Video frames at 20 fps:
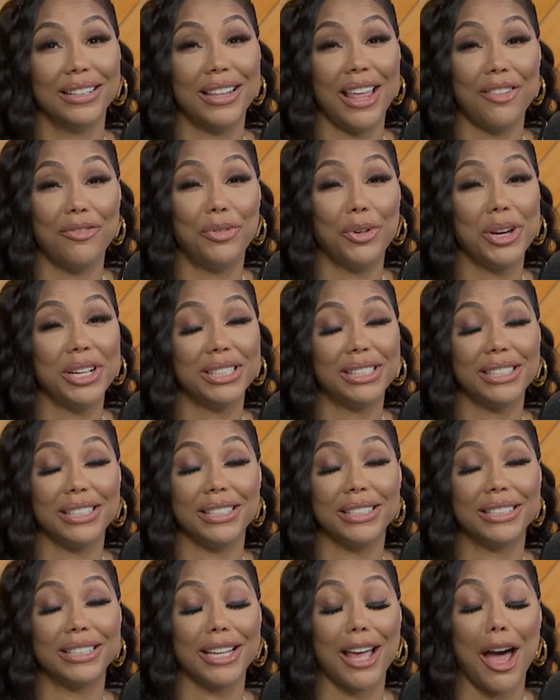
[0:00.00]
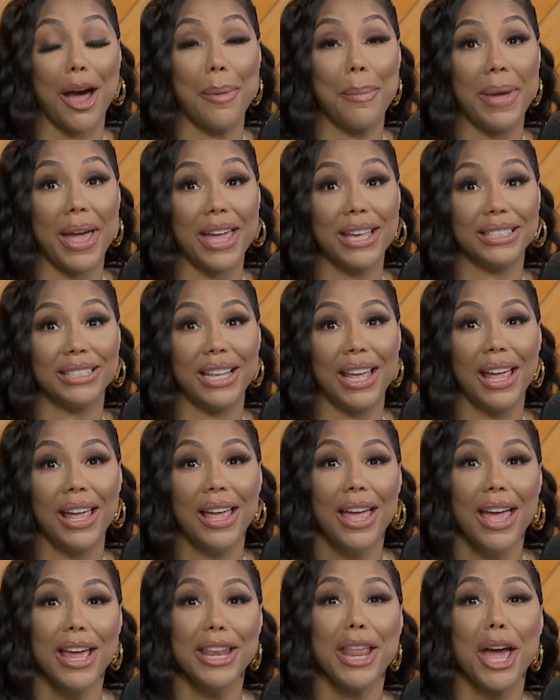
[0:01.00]
That voice is amazing.
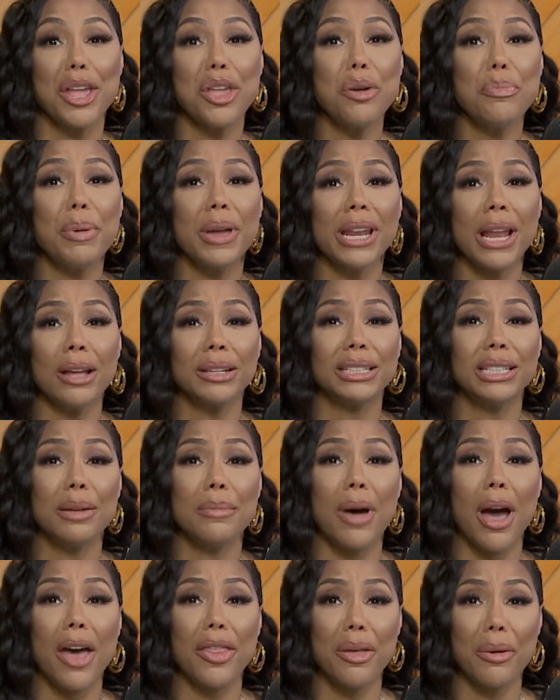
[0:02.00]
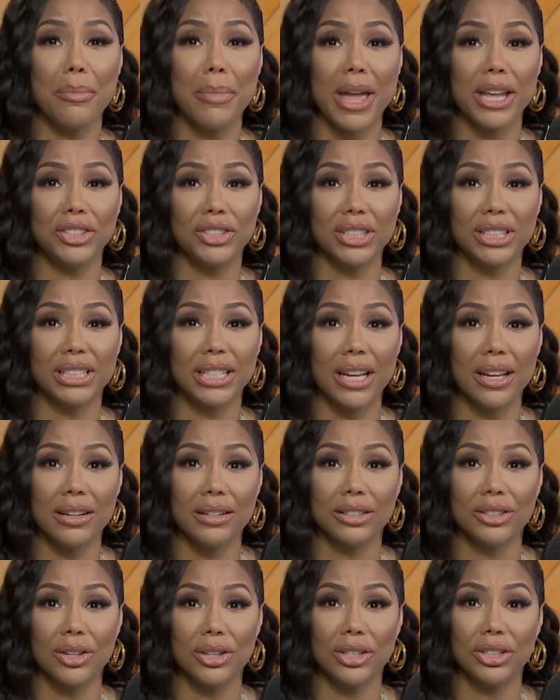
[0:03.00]
Now you beat out some other major
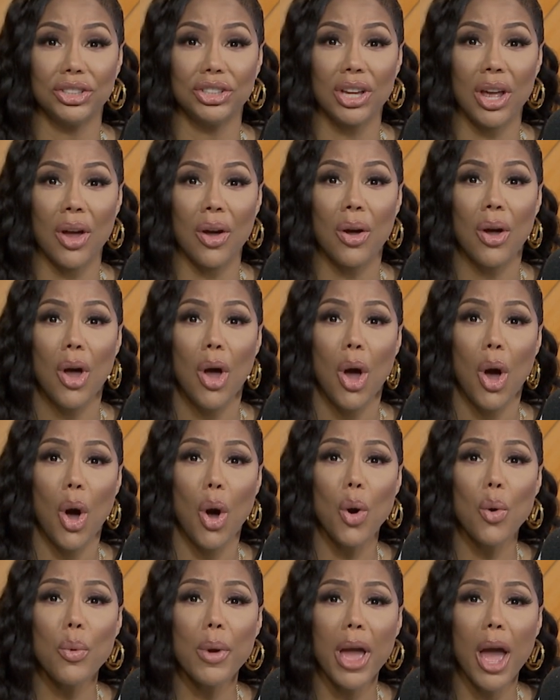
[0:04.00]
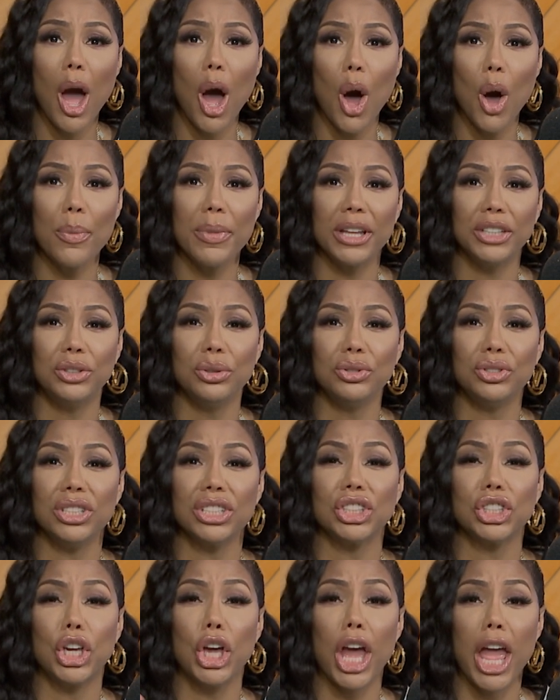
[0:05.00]
singers on the show. Who went home that you
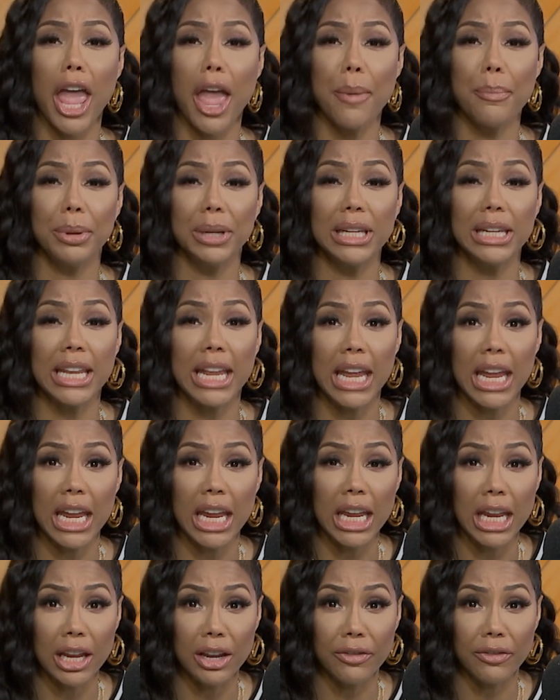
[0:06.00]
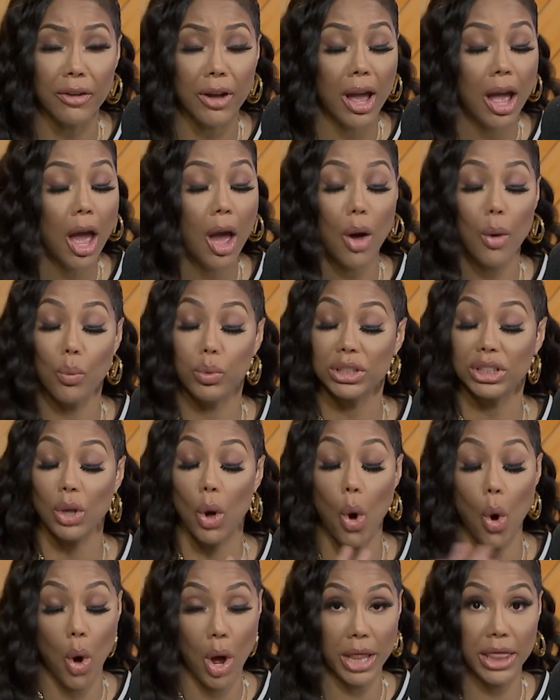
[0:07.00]
just couldn't believe was
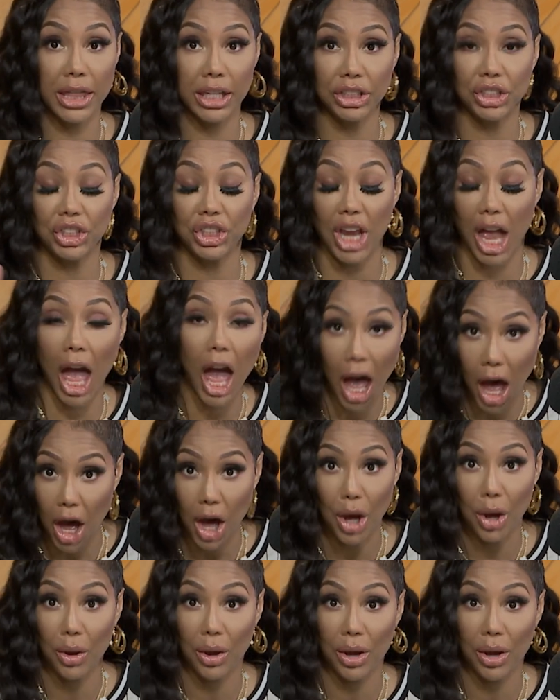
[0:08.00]
on the show?